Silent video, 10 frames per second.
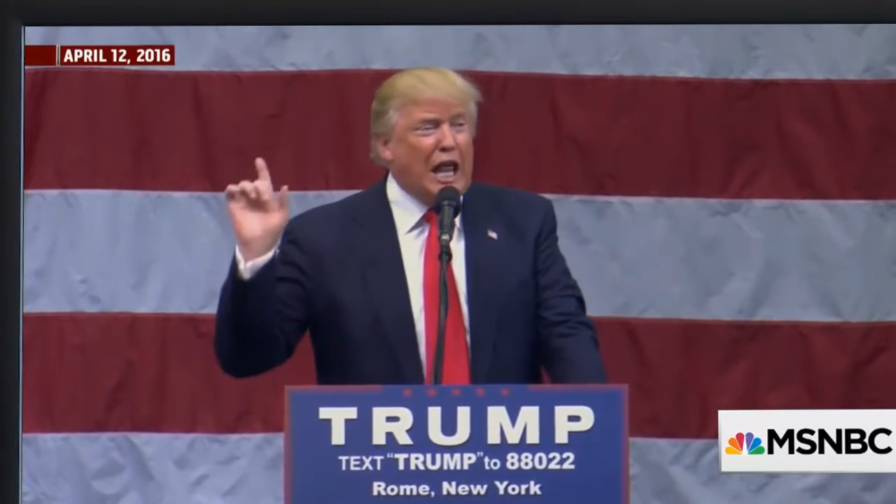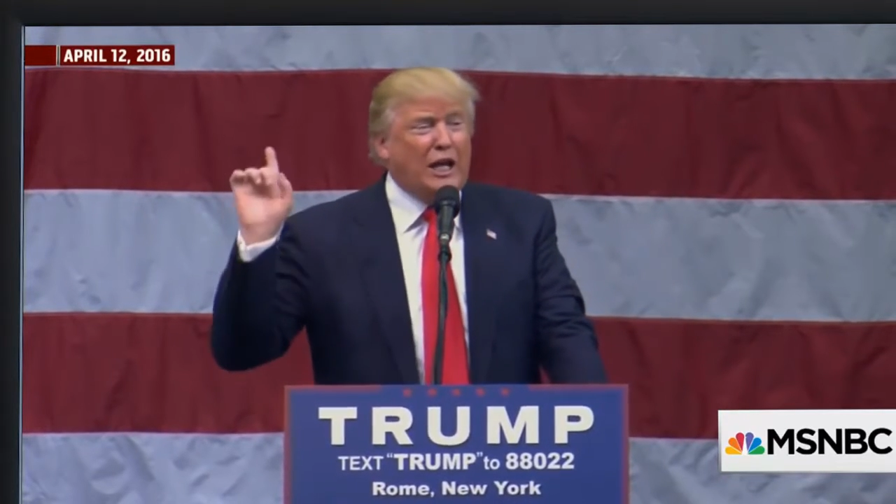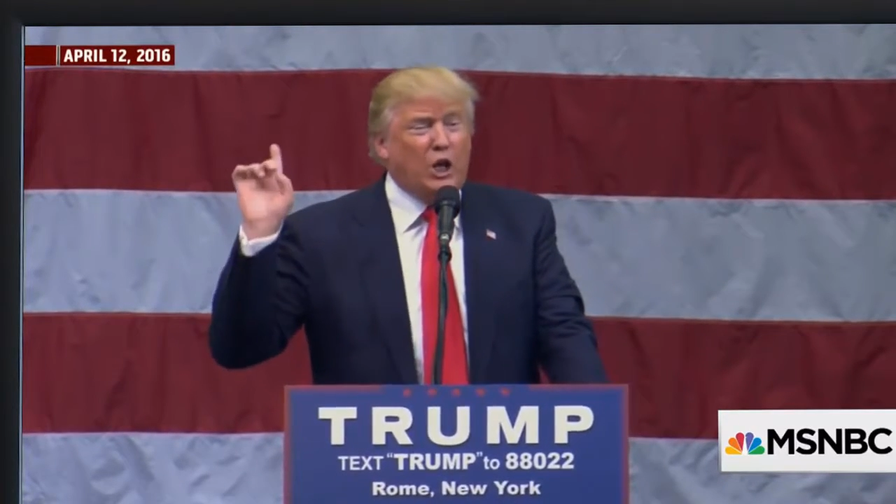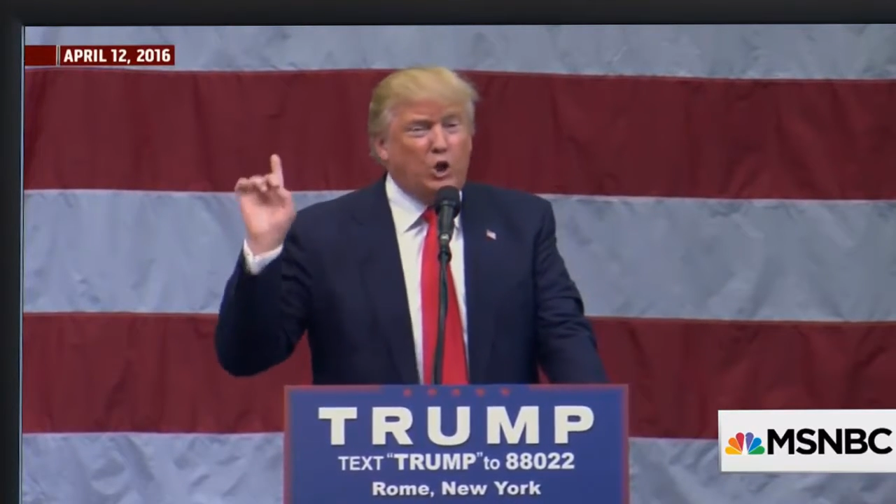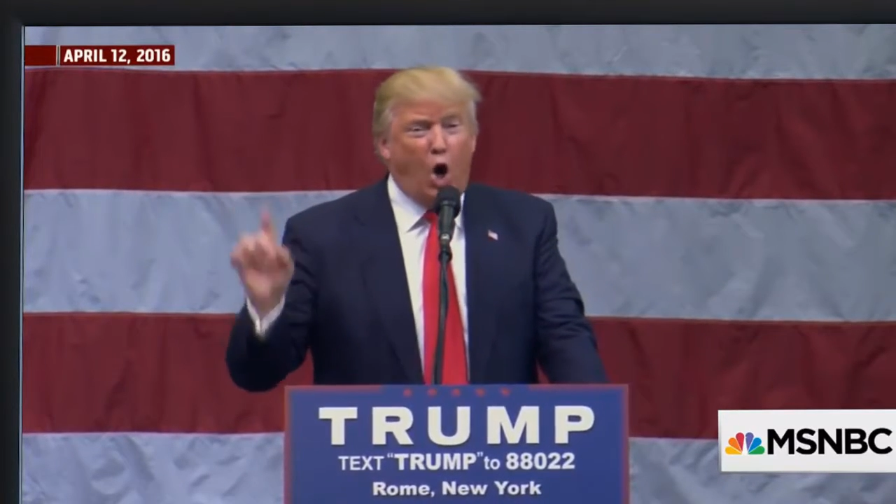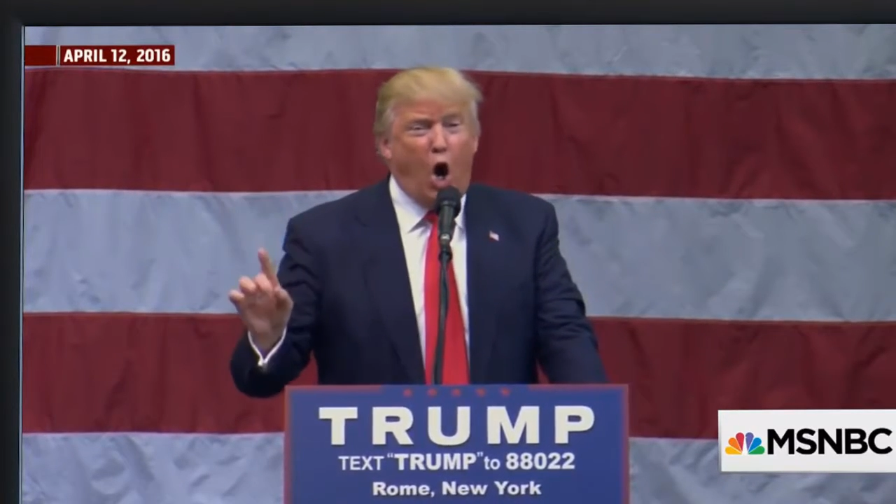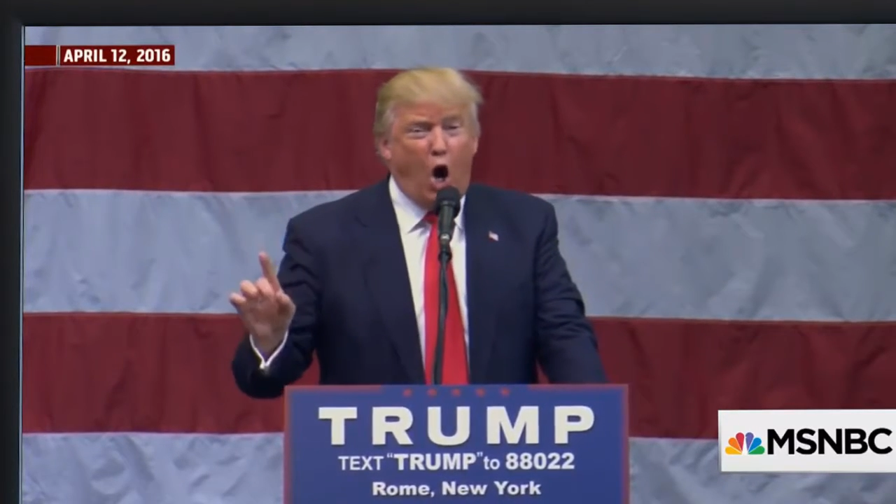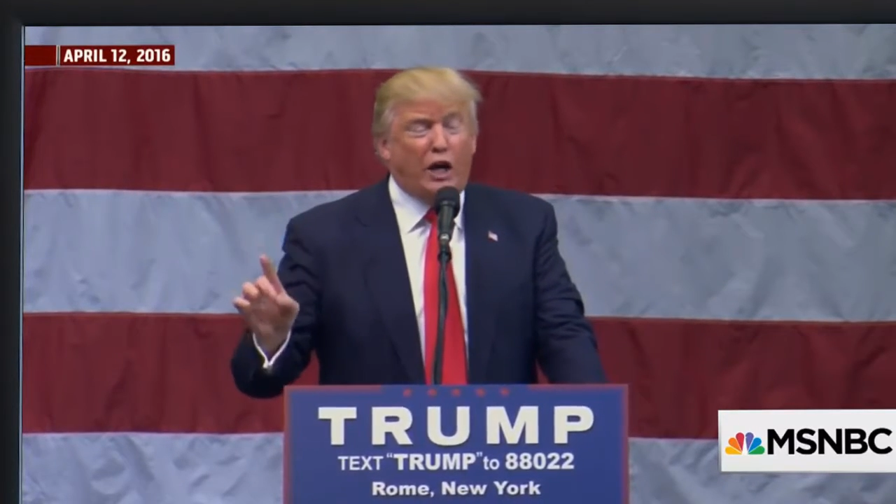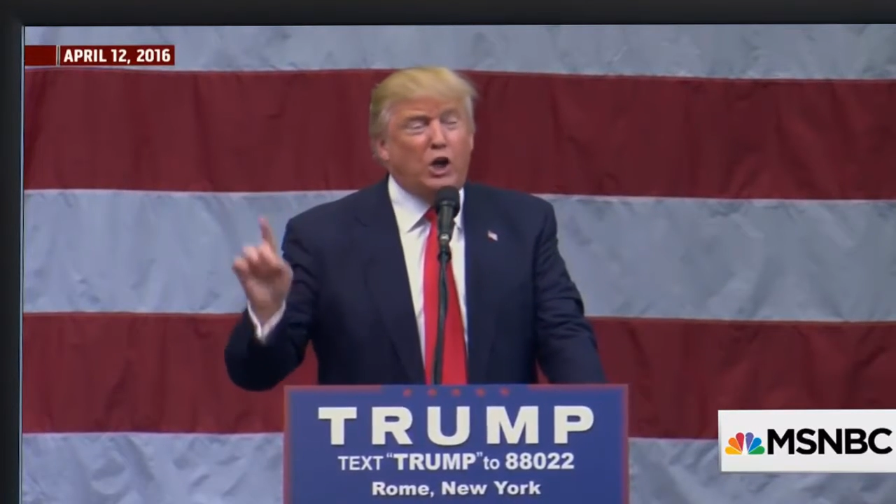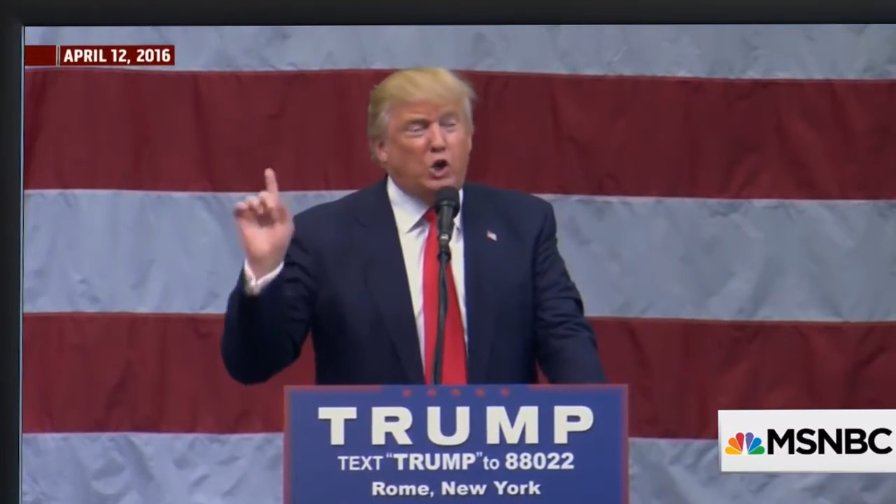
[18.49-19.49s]
like a
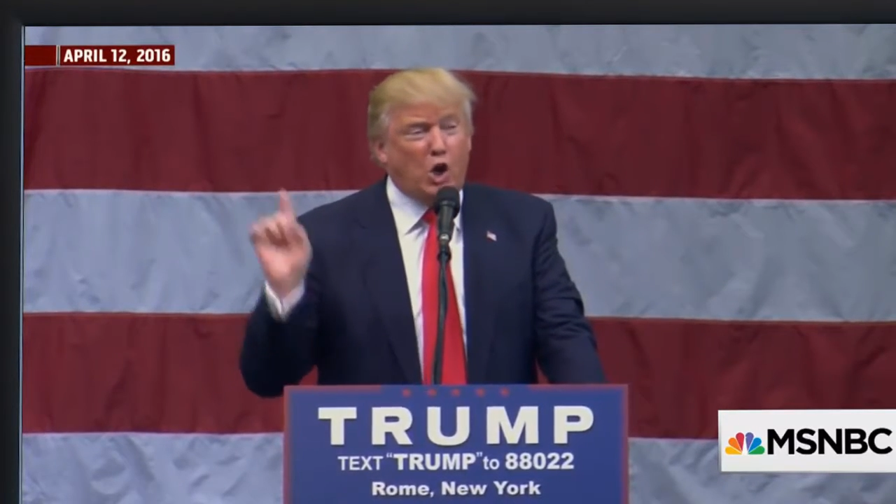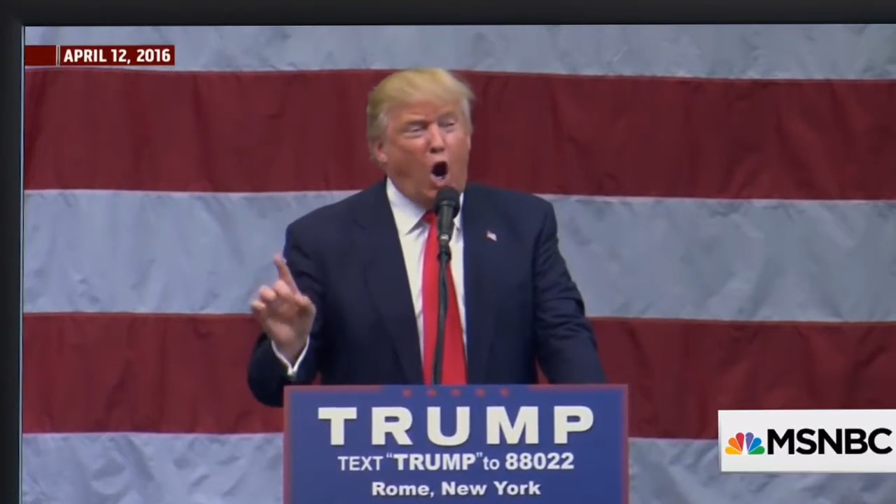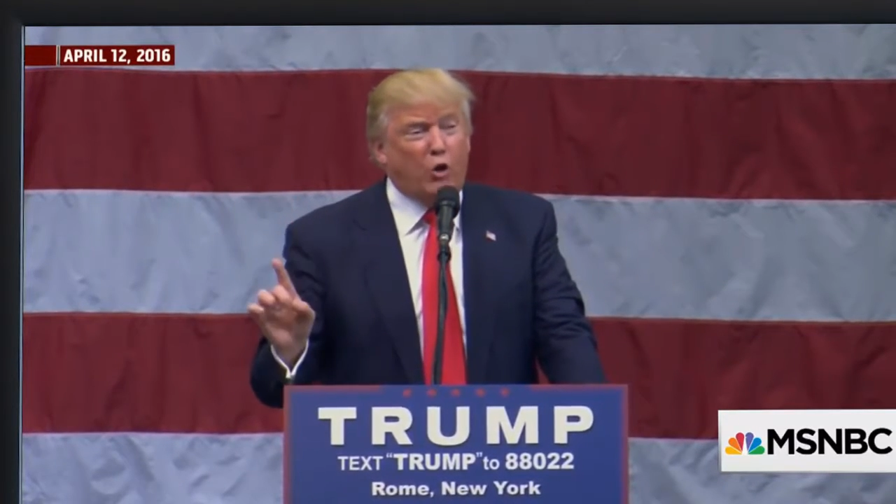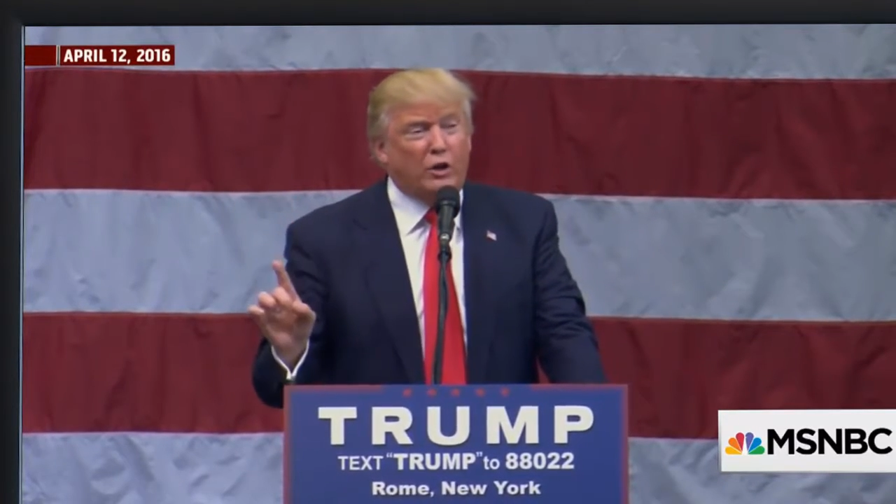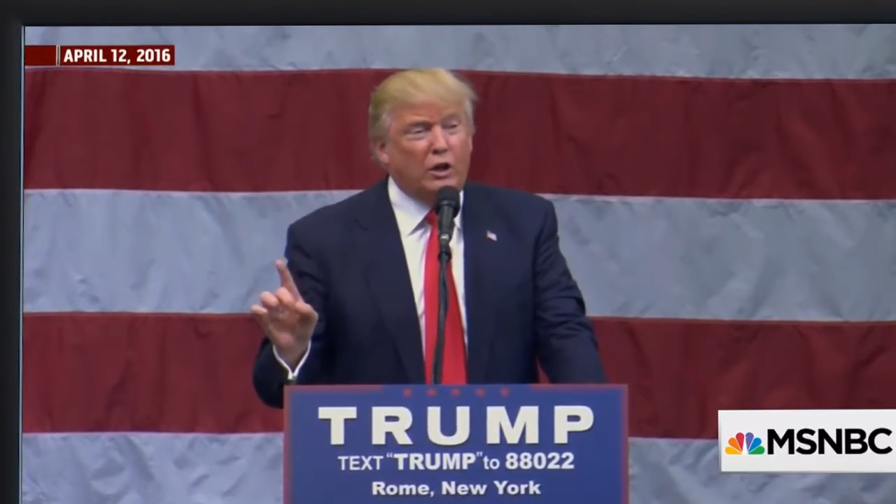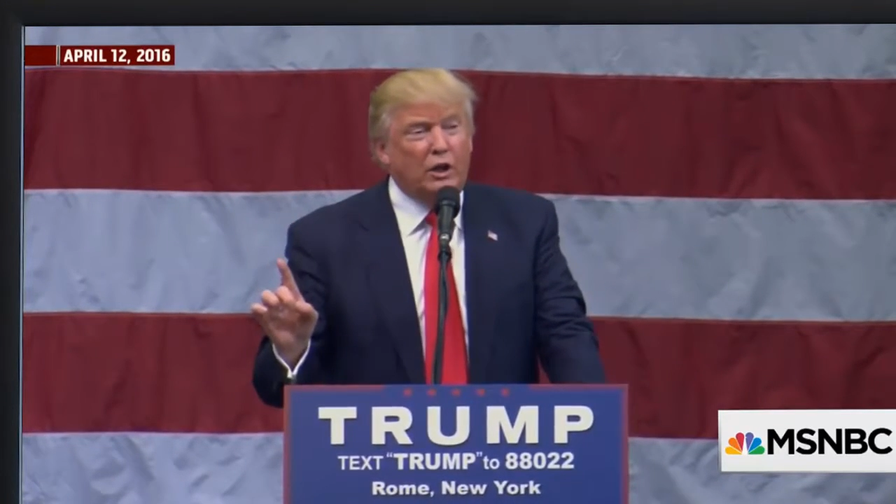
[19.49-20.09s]
dog. He choked.